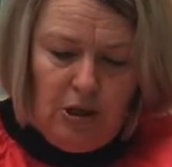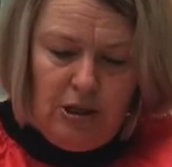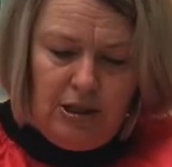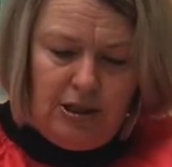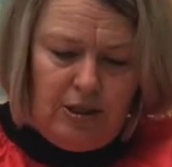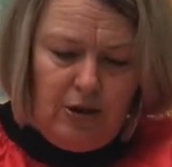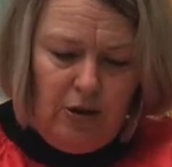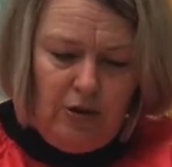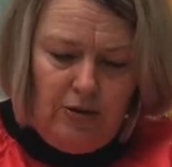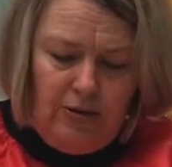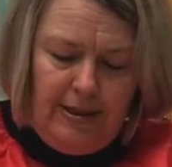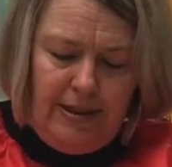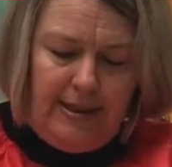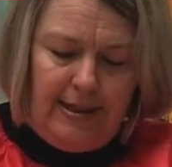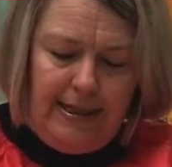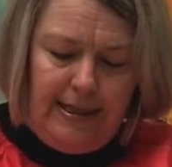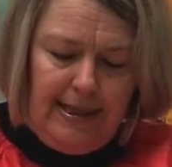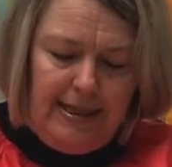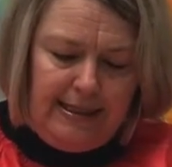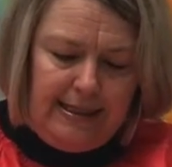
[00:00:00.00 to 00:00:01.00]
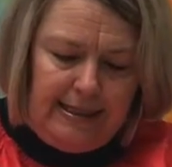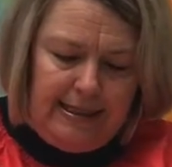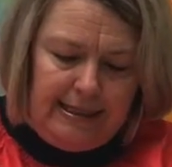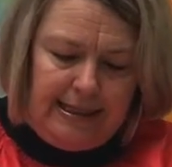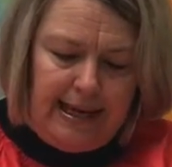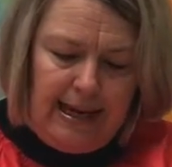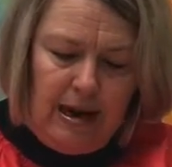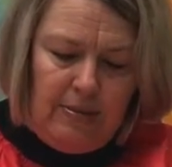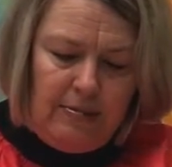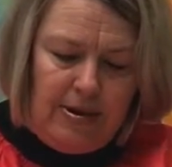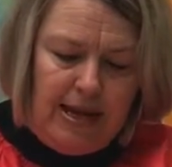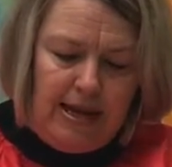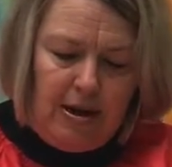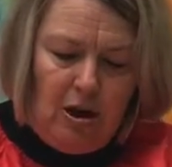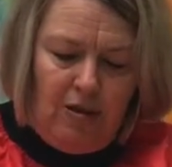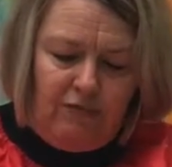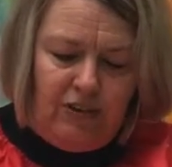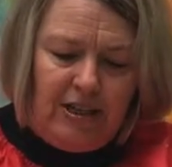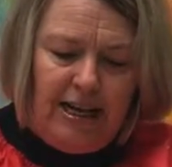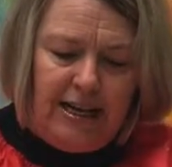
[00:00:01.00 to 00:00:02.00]
So this is coming,
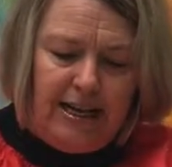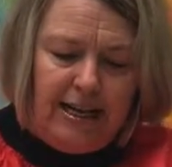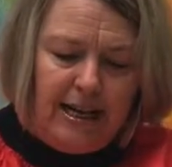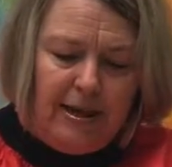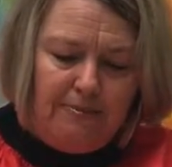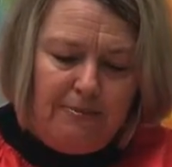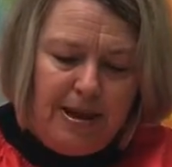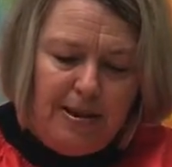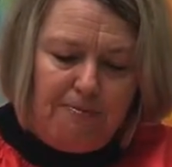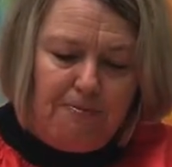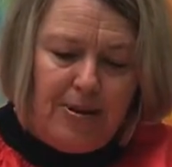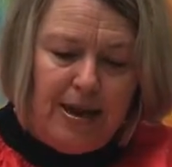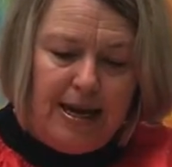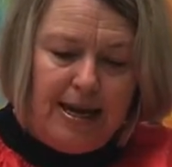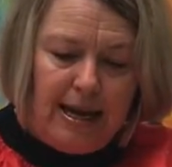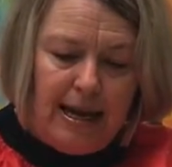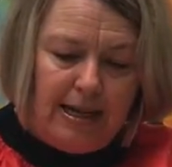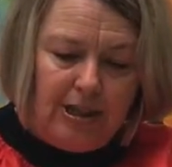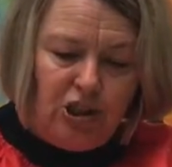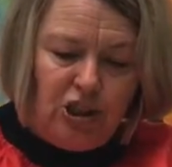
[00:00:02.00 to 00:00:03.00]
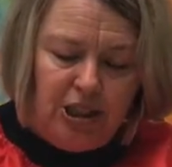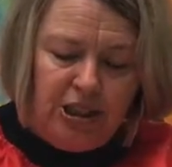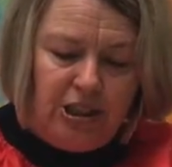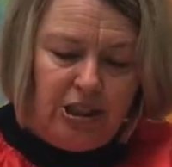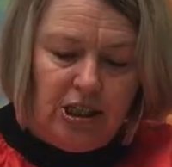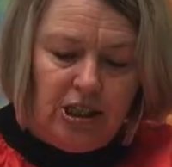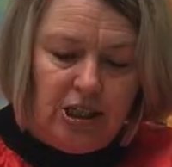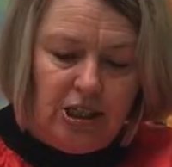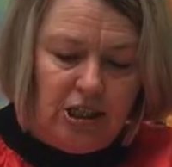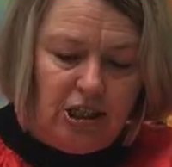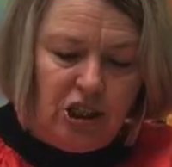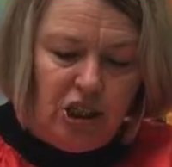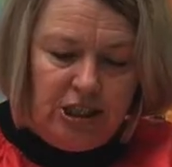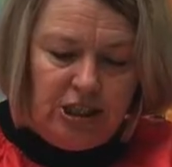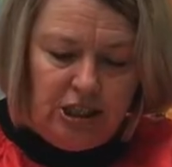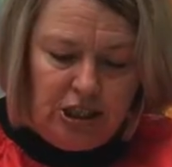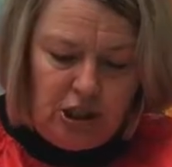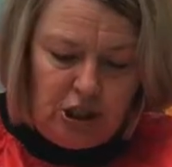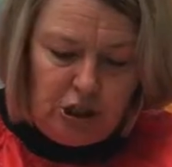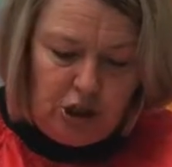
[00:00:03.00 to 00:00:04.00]
I've done it a bit bigger just
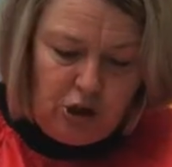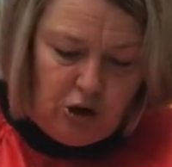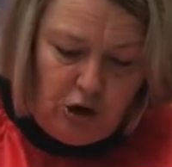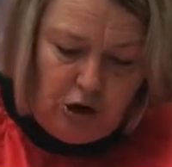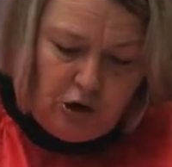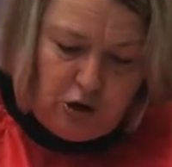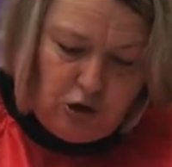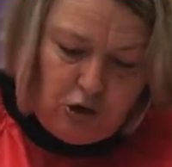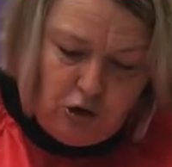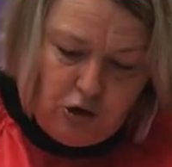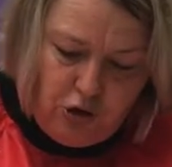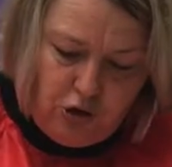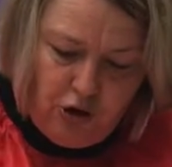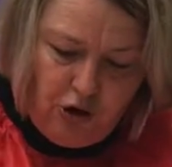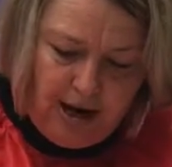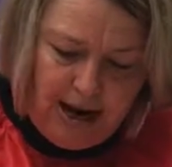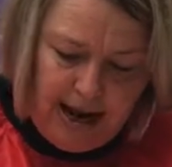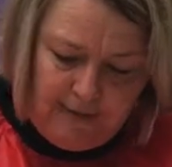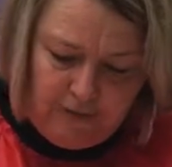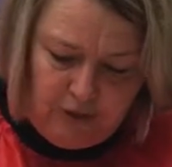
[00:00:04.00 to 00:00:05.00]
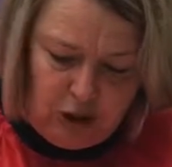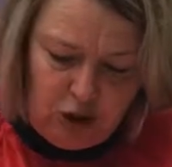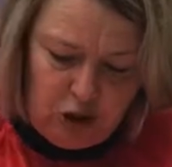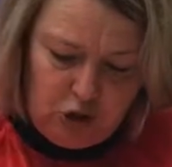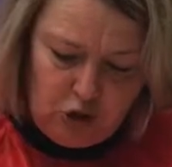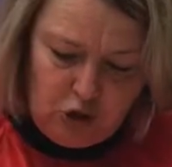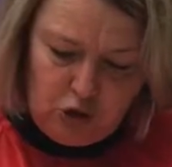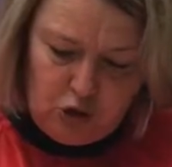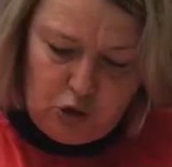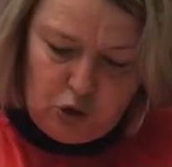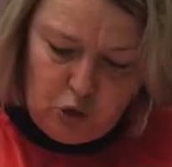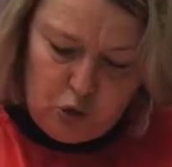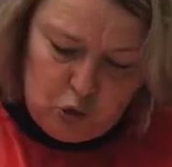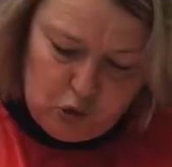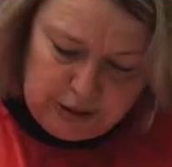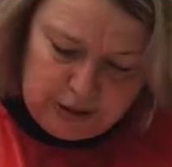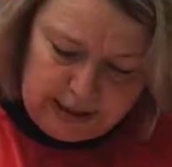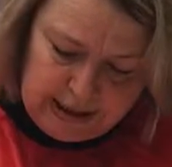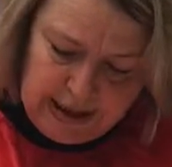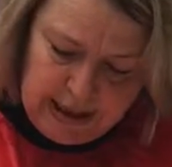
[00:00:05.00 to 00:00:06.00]
to show you. You don't have to do
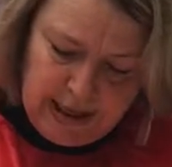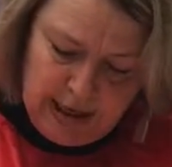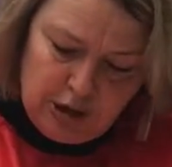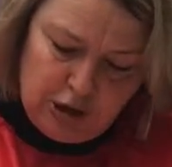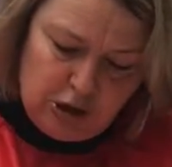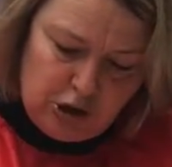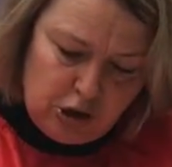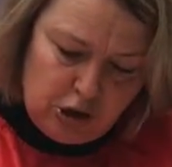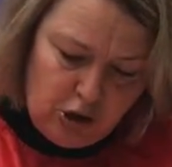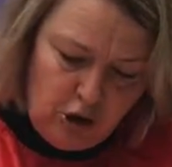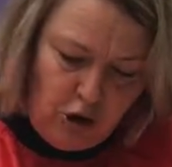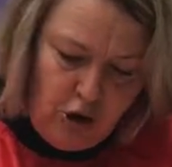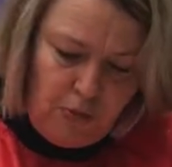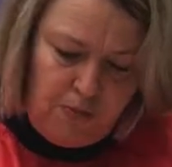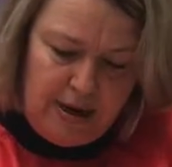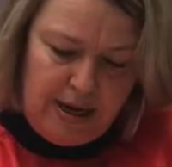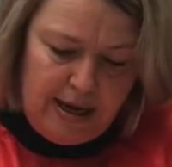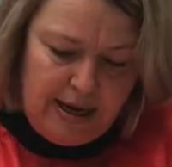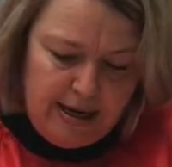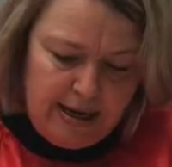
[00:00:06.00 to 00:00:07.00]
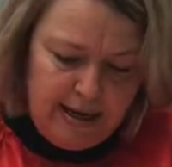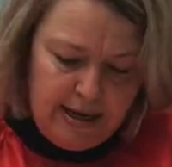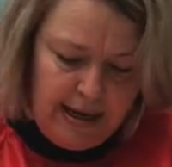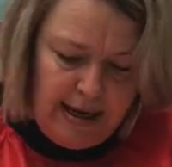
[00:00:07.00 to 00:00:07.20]
yours so big.